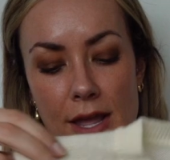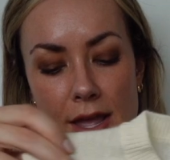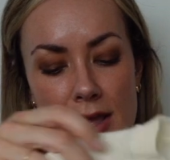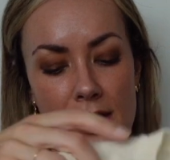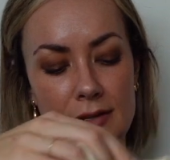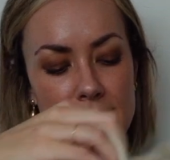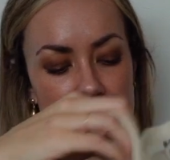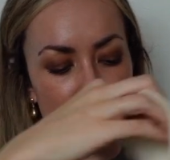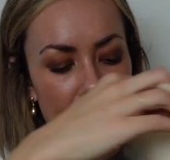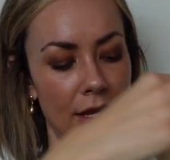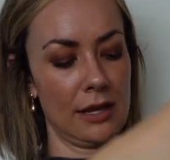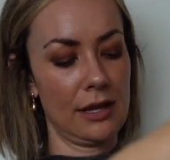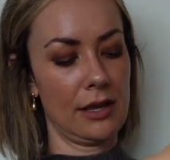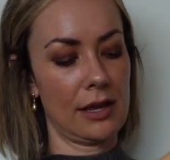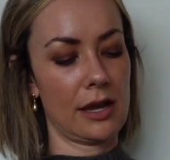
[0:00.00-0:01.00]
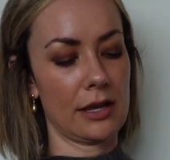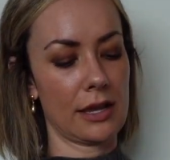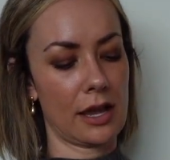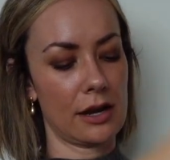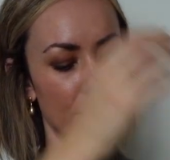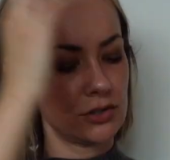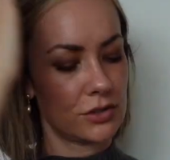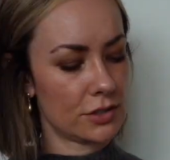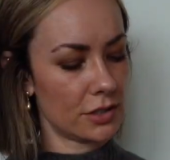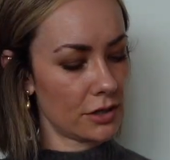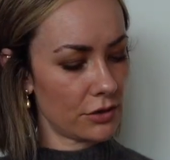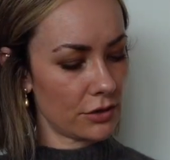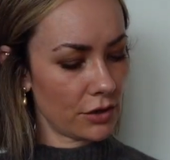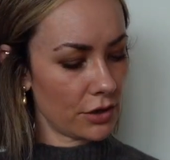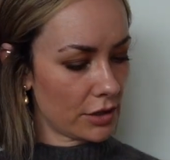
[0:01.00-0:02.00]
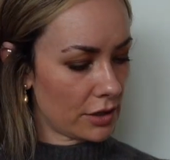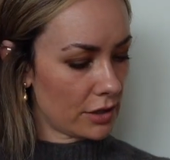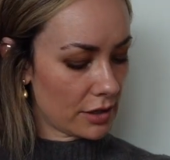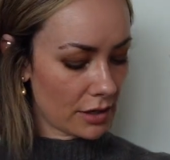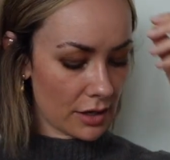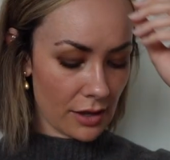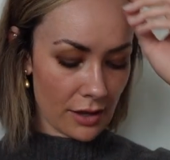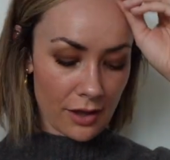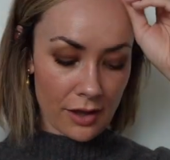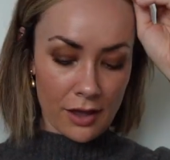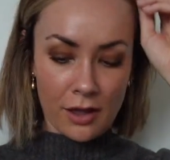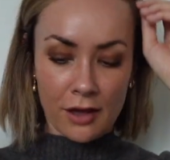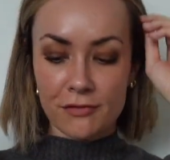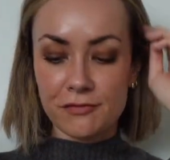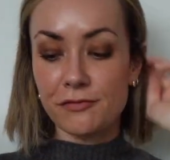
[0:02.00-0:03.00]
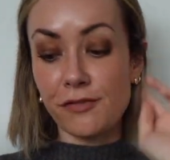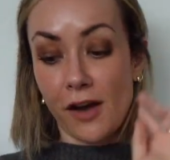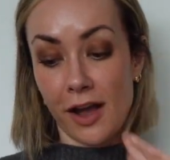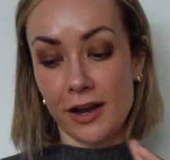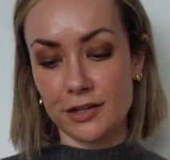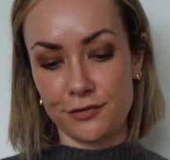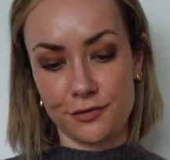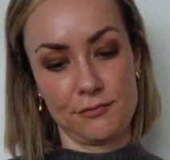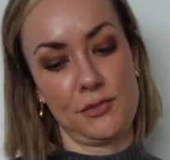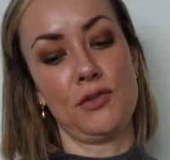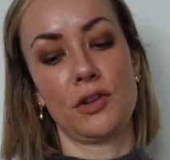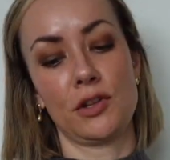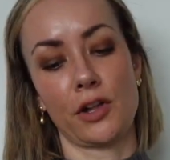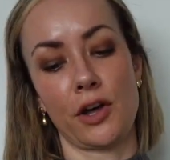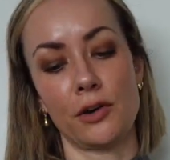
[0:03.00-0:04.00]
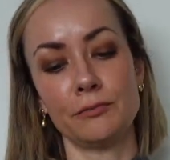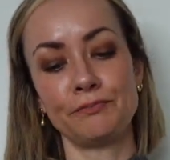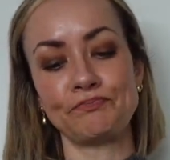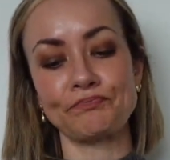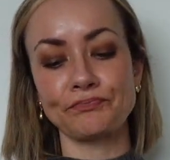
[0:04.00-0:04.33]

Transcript: And again, just another good find from Uniqlo.